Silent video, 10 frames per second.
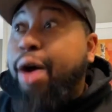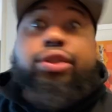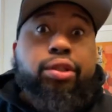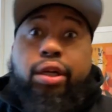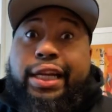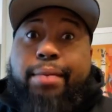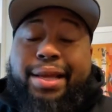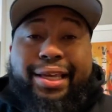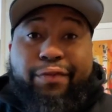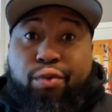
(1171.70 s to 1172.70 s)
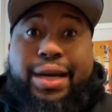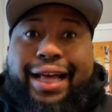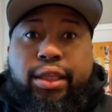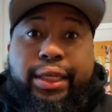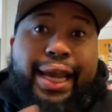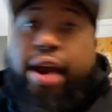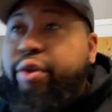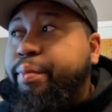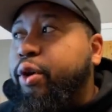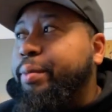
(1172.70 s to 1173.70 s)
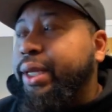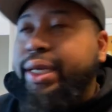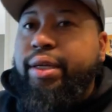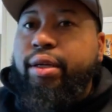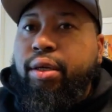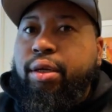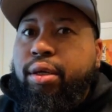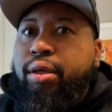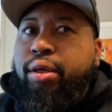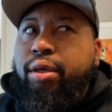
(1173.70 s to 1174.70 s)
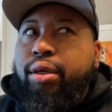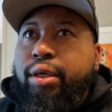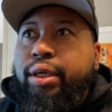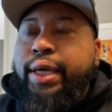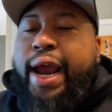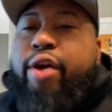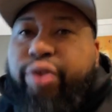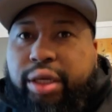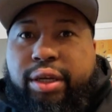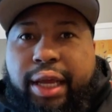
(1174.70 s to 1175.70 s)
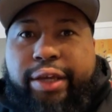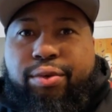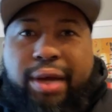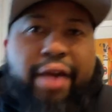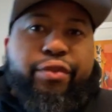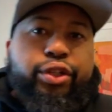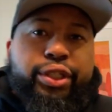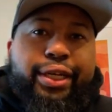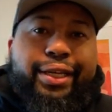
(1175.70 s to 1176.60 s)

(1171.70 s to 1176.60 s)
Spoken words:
I was just looking at him like, if you got the carry permit, nigga, carry. Like, you have the